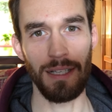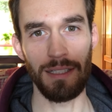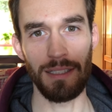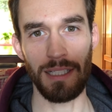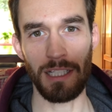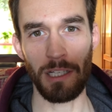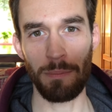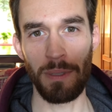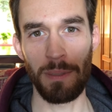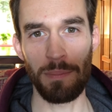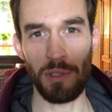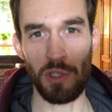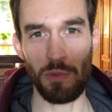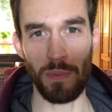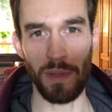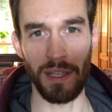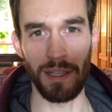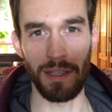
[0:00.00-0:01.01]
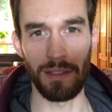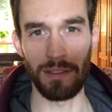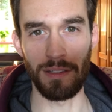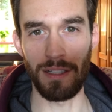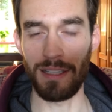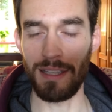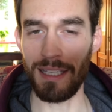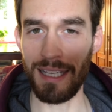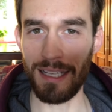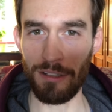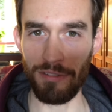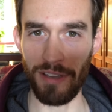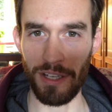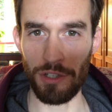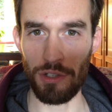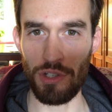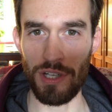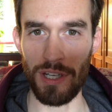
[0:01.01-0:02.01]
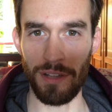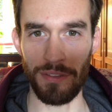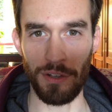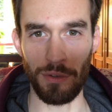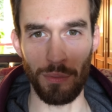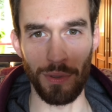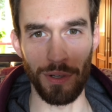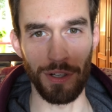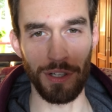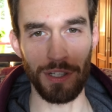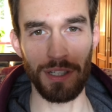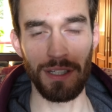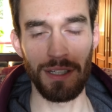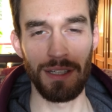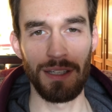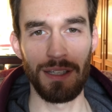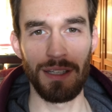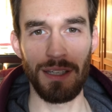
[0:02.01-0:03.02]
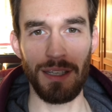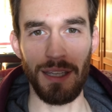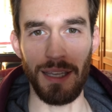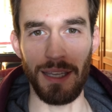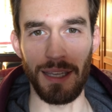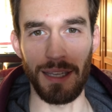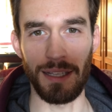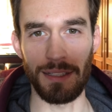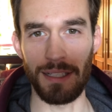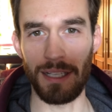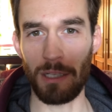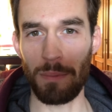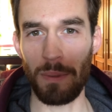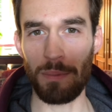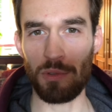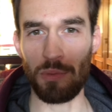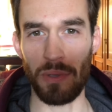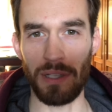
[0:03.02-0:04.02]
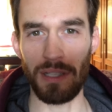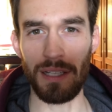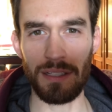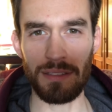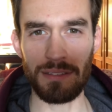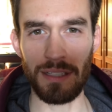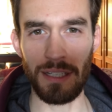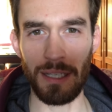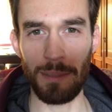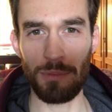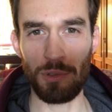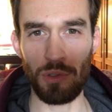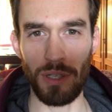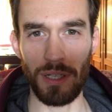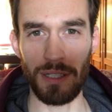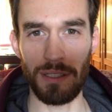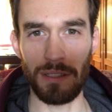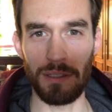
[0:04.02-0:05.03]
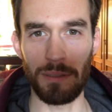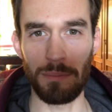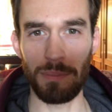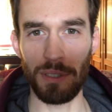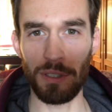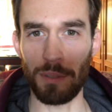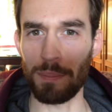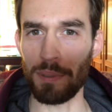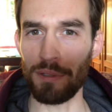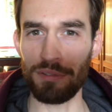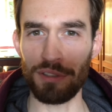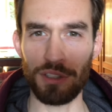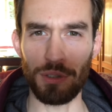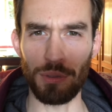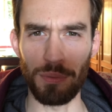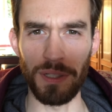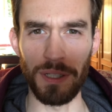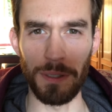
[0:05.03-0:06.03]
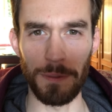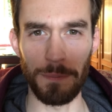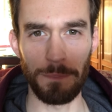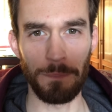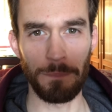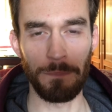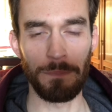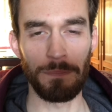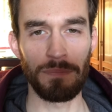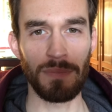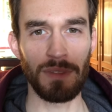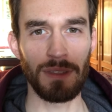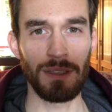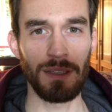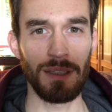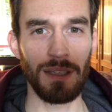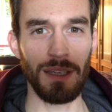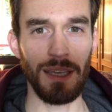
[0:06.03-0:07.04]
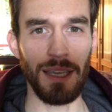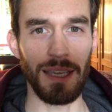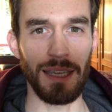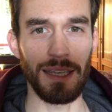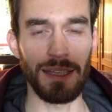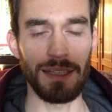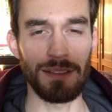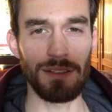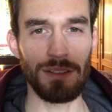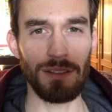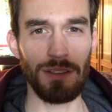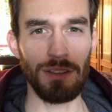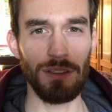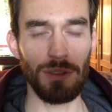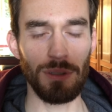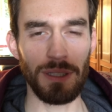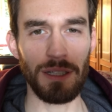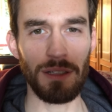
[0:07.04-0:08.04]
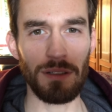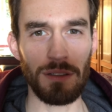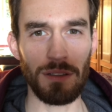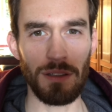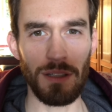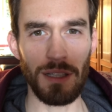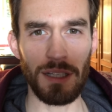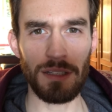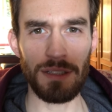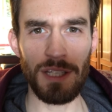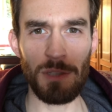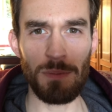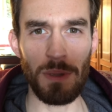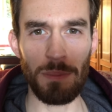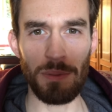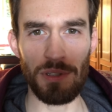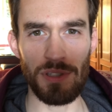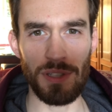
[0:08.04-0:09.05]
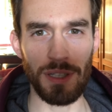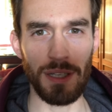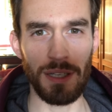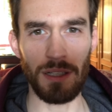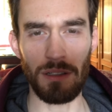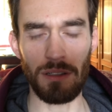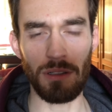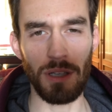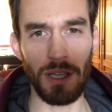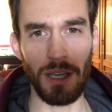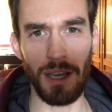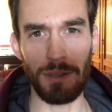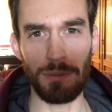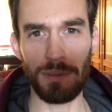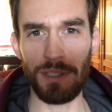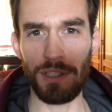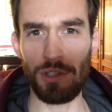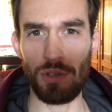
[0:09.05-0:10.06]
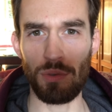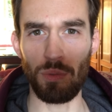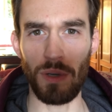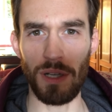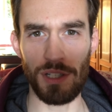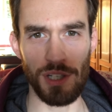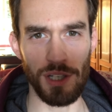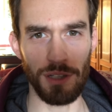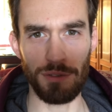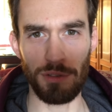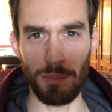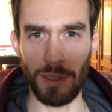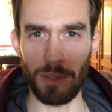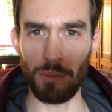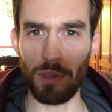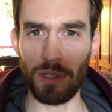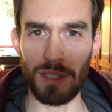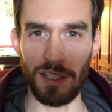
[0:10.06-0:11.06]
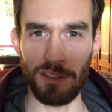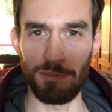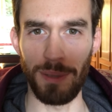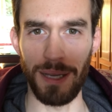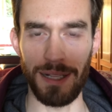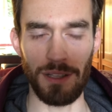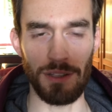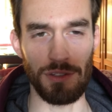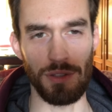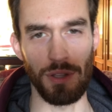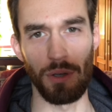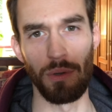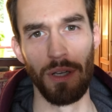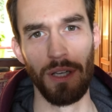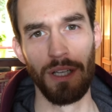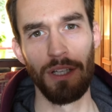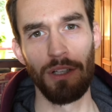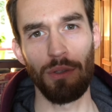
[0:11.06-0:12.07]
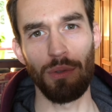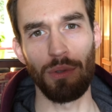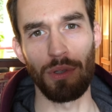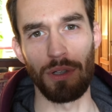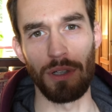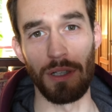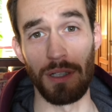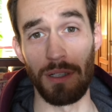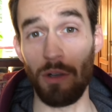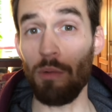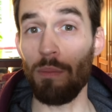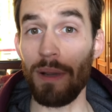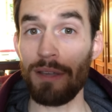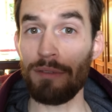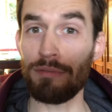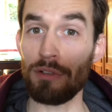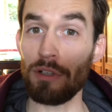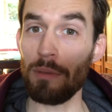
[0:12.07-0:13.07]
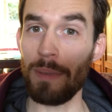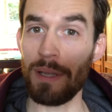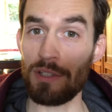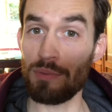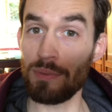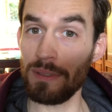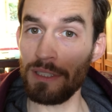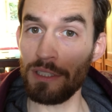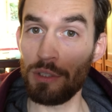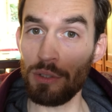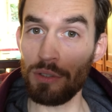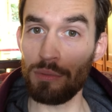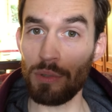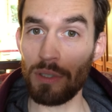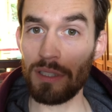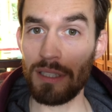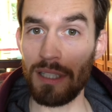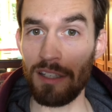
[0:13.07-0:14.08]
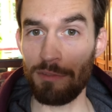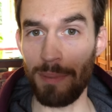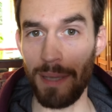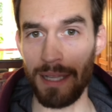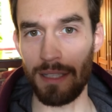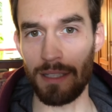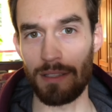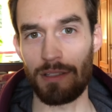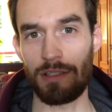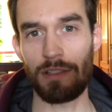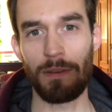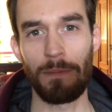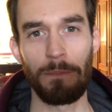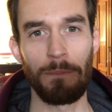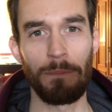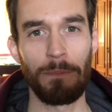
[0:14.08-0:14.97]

a lot of people spend a lot of energy on their work, and a lot of people spend a lot of time trying to build the perfect career. And you'll hear a lot of these people say, oh, I really should watch out for my work-life balance, though. Or, oh, my firm has really good work-life balance.